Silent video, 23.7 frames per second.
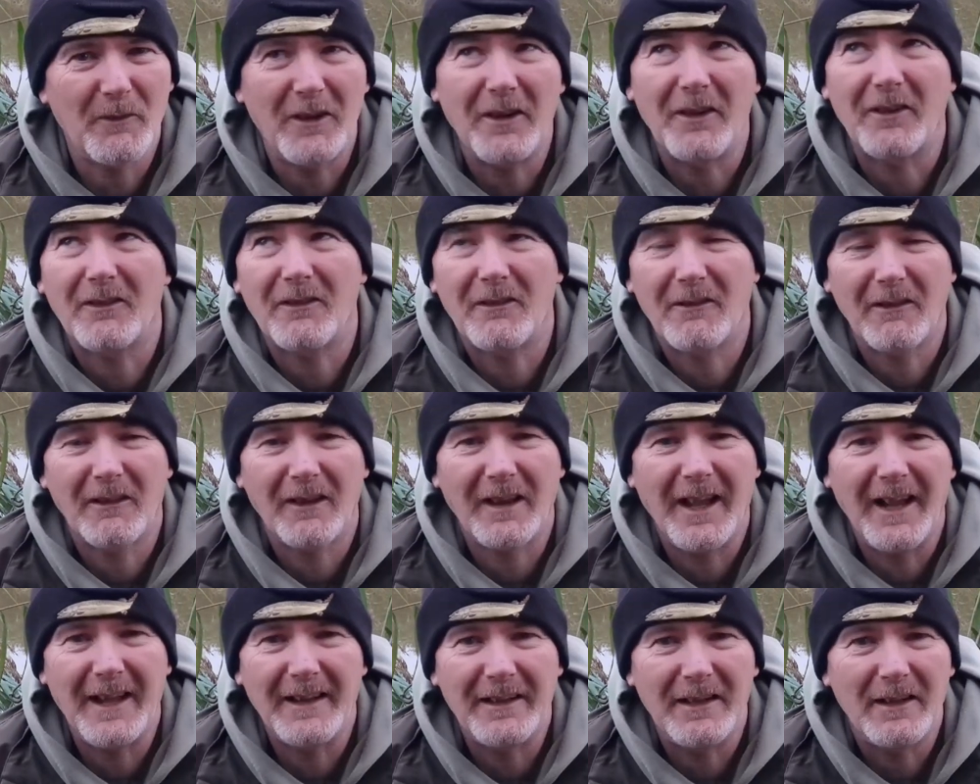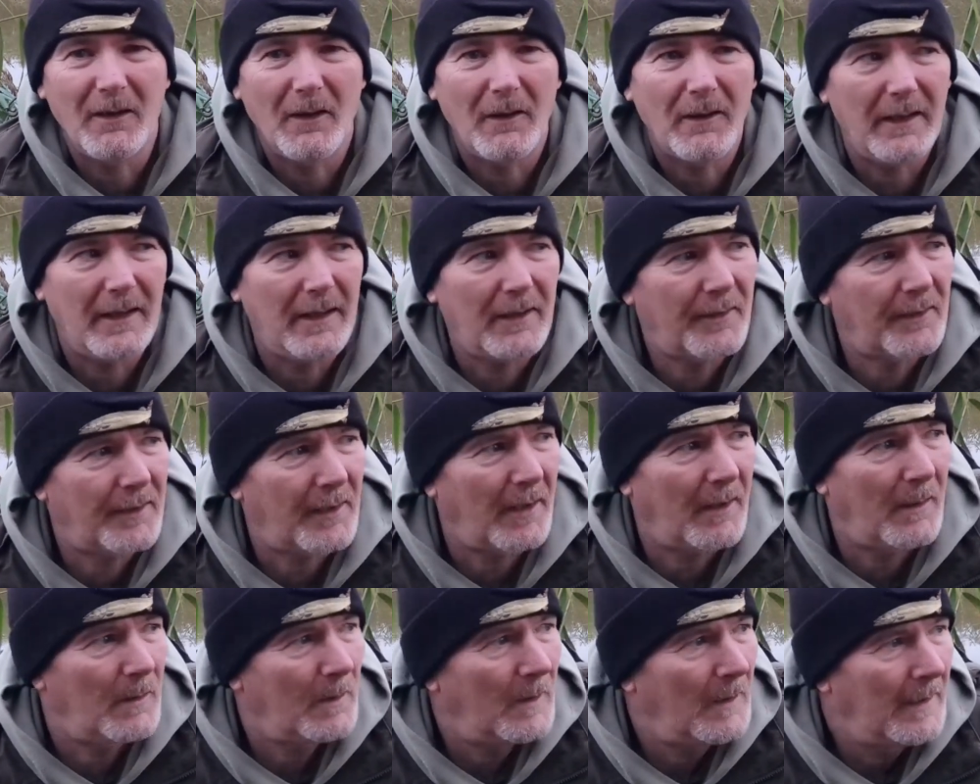when it's cloudy like this,
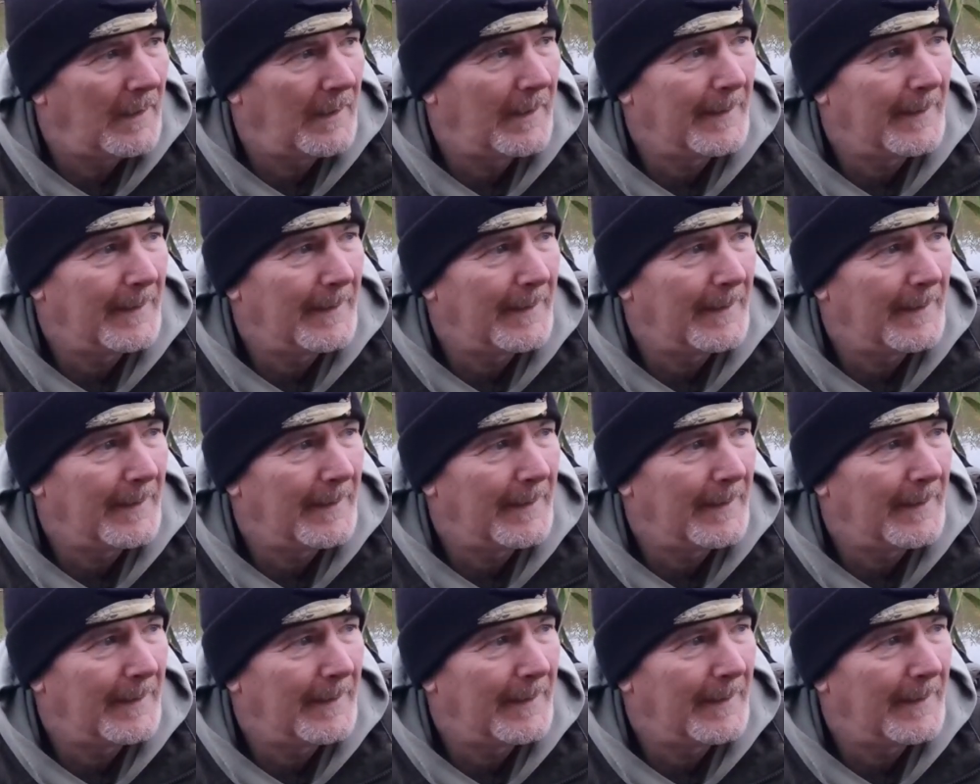so